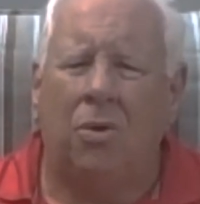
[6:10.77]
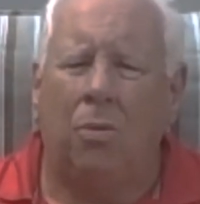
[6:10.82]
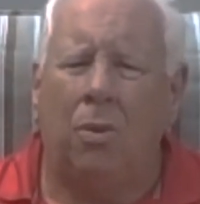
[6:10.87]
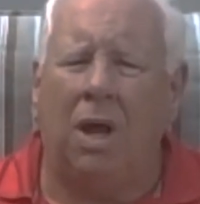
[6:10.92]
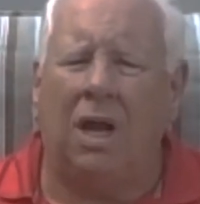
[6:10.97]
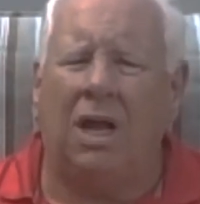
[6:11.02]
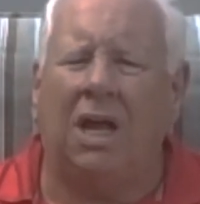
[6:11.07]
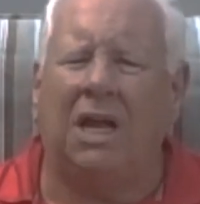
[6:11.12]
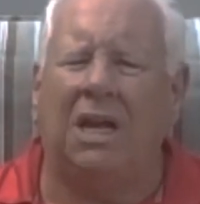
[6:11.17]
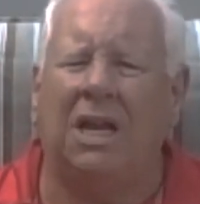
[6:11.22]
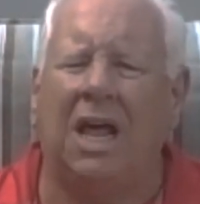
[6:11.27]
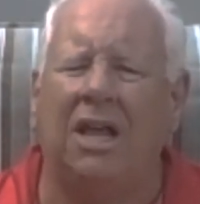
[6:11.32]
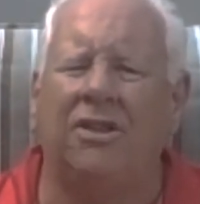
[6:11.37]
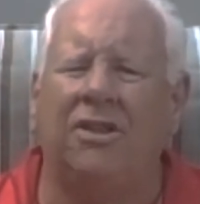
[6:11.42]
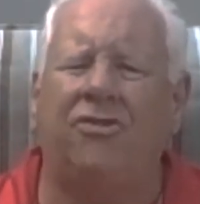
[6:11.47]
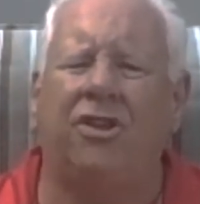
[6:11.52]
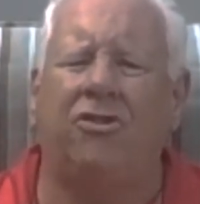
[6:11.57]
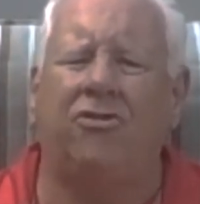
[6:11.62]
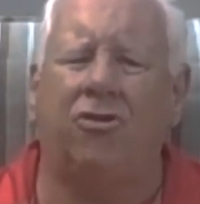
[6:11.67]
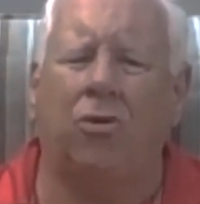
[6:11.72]
Recognize
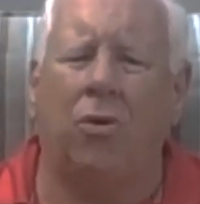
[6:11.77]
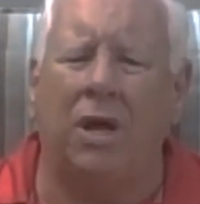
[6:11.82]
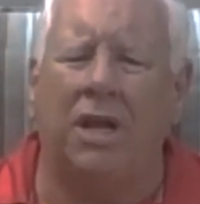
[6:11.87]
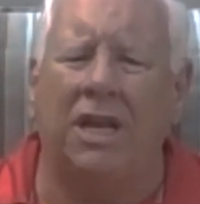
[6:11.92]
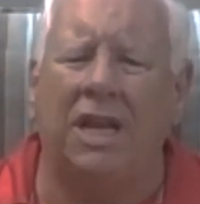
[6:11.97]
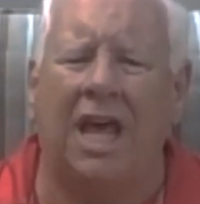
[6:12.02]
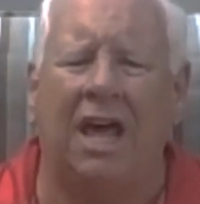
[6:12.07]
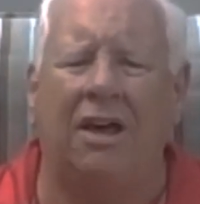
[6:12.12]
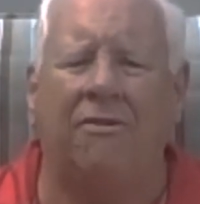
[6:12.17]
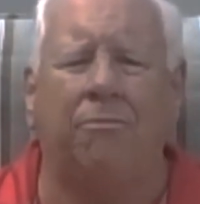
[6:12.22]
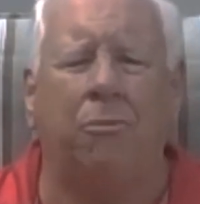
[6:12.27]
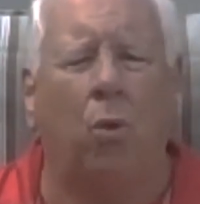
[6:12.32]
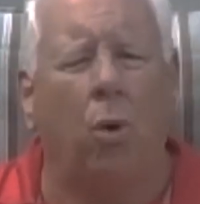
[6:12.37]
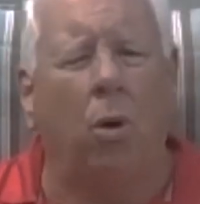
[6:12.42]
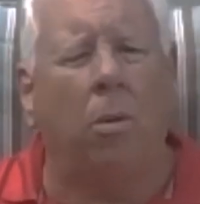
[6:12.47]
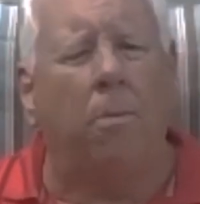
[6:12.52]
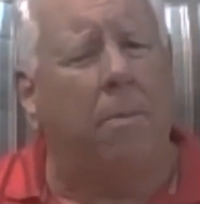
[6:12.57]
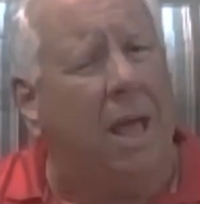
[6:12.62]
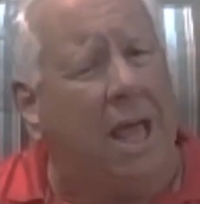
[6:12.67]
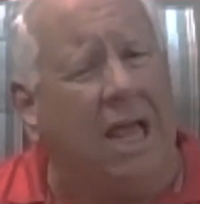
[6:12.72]
that you're going to have
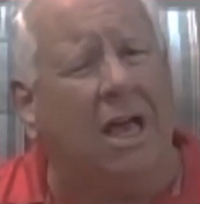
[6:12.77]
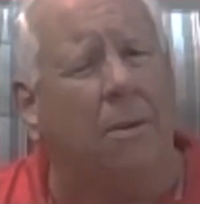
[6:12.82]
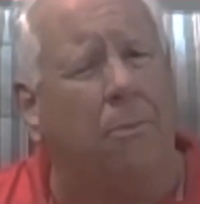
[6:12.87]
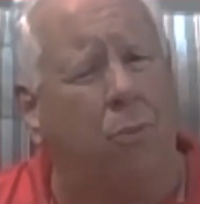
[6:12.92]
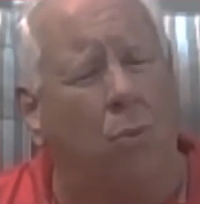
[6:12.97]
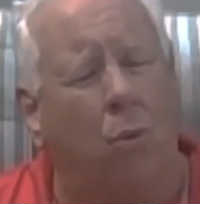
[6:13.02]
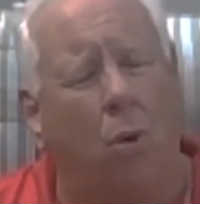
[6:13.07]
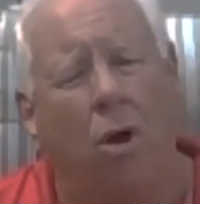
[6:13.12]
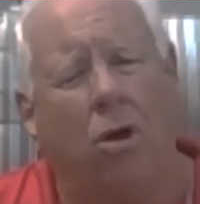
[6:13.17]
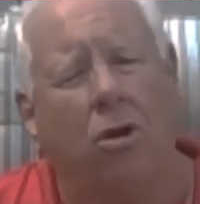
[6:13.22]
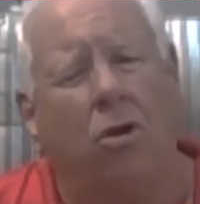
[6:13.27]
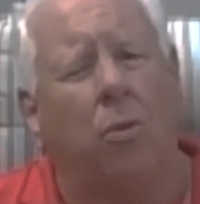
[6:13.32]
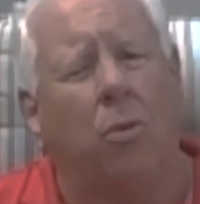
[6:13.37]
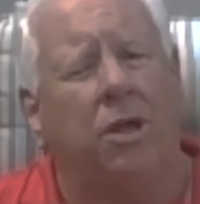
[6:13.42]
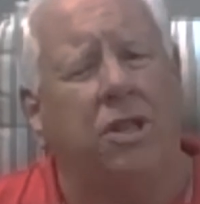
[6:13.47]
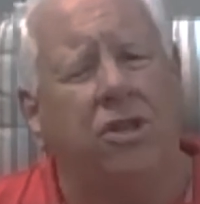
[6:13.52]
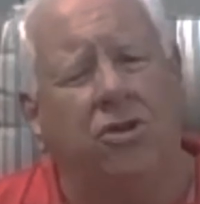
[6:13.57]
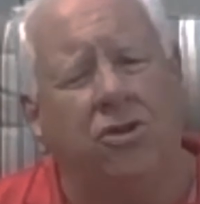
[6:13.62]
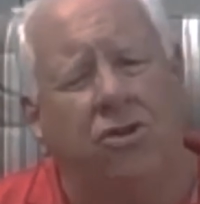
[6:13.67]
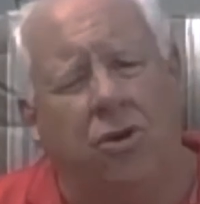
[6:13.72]
more makeup water
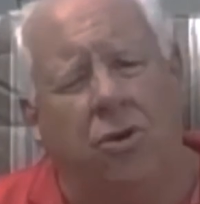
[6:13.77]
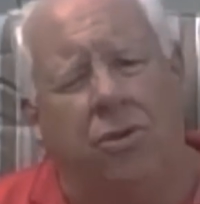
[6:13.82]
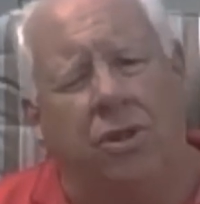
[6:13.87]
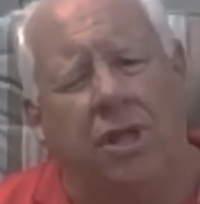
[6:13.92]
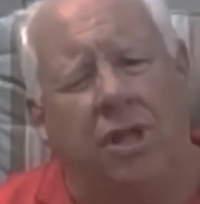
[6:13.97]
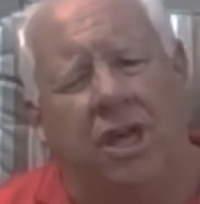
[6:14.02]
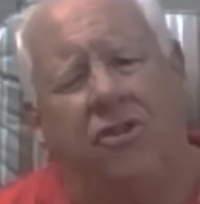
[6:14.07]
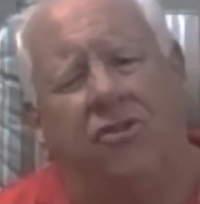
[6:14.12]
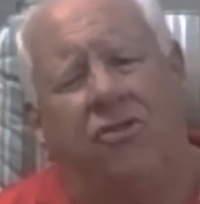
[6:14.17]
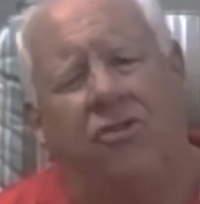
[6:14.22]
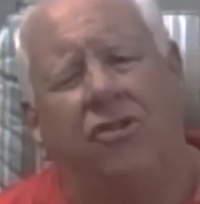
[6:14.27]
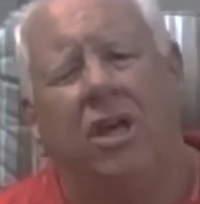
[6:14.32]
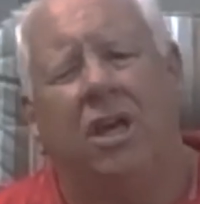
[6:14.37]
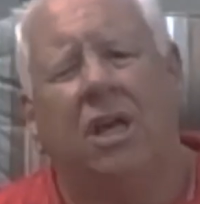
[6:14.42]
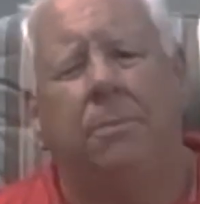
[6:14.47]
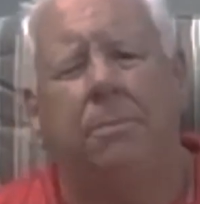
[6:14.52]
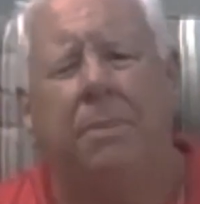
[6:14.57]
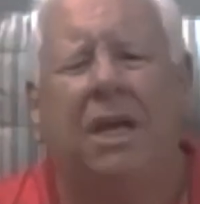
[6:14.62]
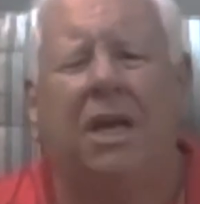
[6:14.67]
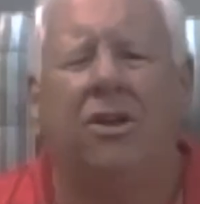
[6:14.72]
when you do this
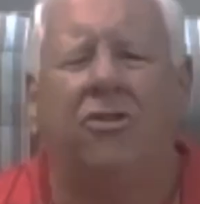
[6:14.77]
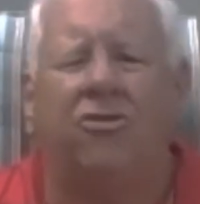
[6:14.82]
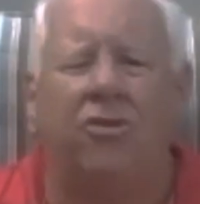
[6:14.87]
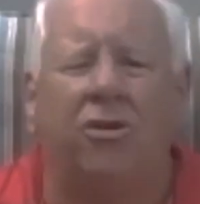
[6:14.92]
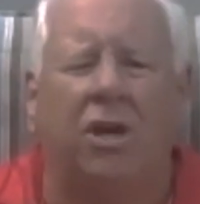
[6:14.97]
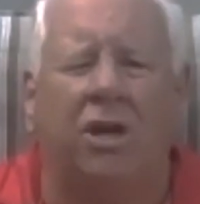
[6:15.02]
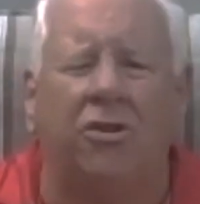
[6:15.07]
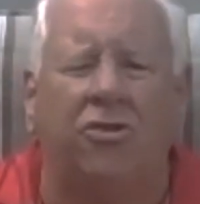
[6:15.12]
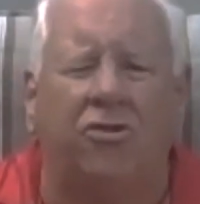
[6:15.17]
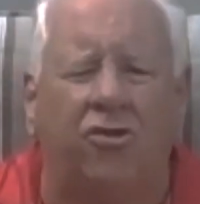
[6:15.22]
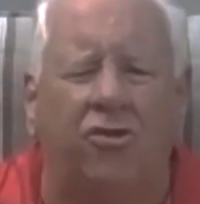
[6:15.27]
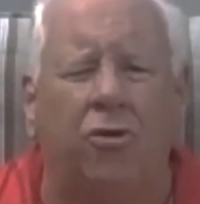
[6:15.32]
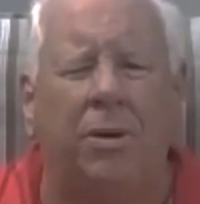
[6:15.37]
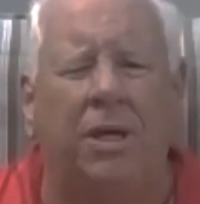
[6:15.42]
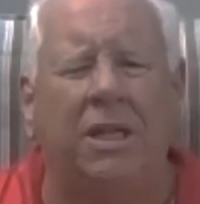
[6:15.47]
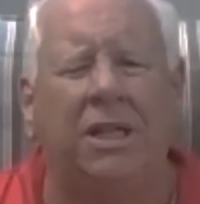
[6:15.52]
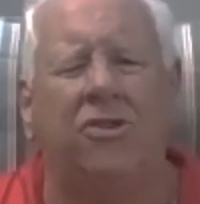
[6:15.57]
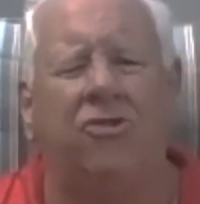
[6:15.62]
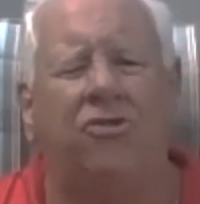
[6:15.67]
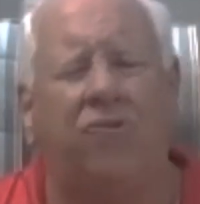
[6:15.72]
because you're
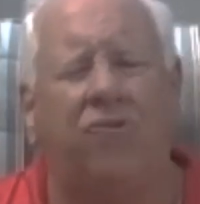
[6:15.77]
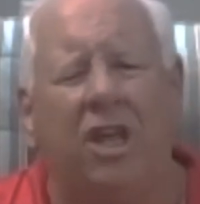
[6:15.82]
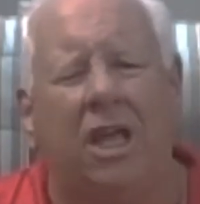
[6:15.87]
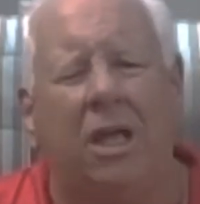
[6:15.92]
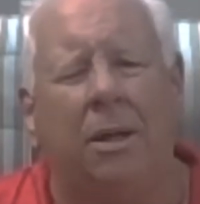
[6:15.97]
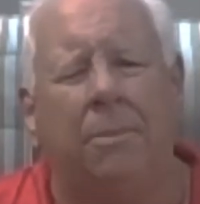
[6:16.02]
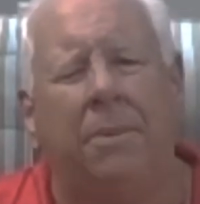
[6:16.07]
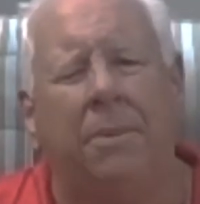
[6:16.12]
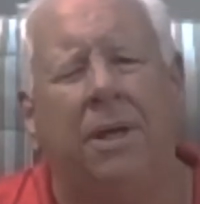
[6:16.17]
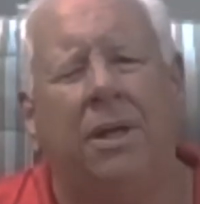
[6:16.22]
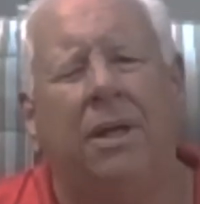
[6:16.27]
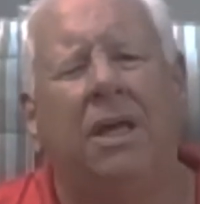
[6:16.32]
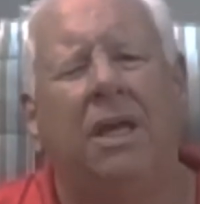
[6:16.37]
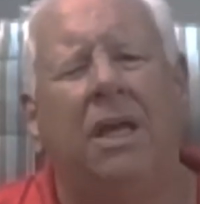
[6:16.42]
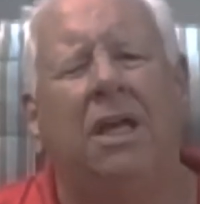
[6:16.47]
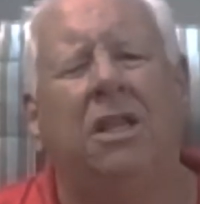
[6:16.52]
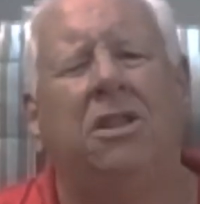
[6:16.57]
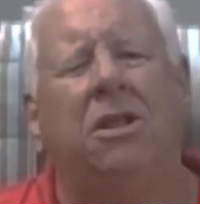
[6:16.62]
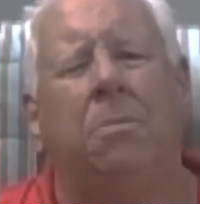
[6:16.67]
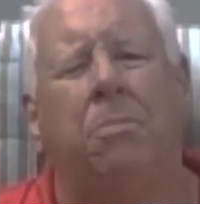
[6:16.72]
consuming the steam
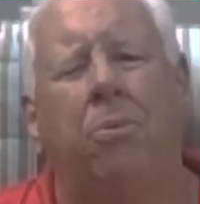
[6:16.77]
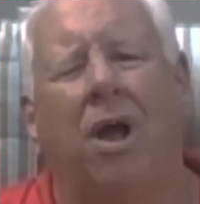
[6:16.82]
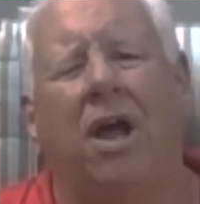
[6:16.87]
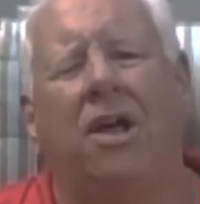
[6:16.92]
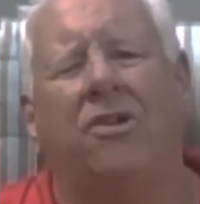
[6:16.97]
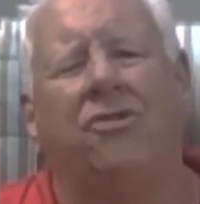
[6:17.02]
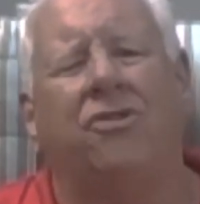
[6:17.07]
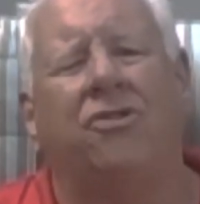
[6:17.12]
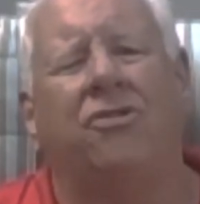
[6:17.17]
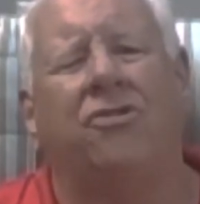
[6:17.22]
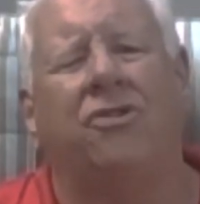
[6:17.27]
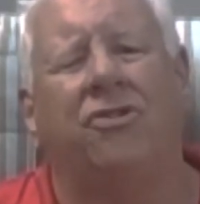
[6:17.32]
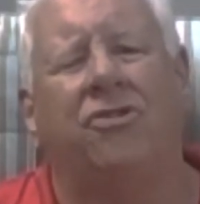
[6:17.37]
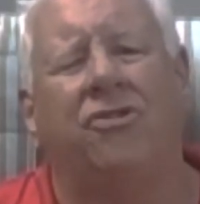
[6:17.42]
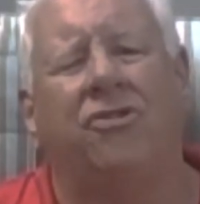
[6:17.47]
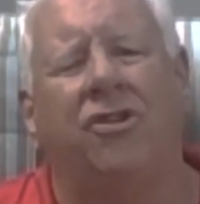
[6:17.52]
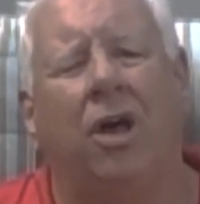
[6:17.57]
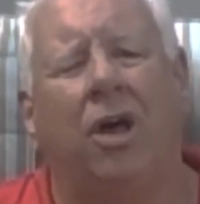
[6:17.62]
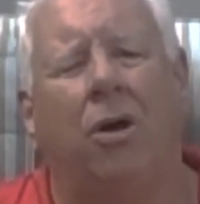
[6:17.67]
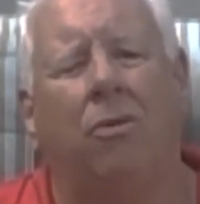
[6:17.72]
in the process
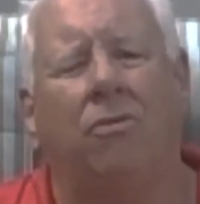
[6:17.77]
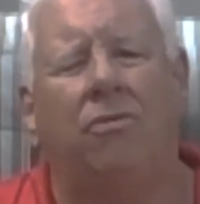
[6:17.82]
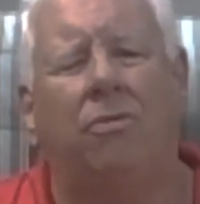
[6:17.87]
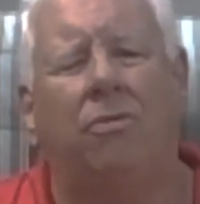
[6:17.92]
itself.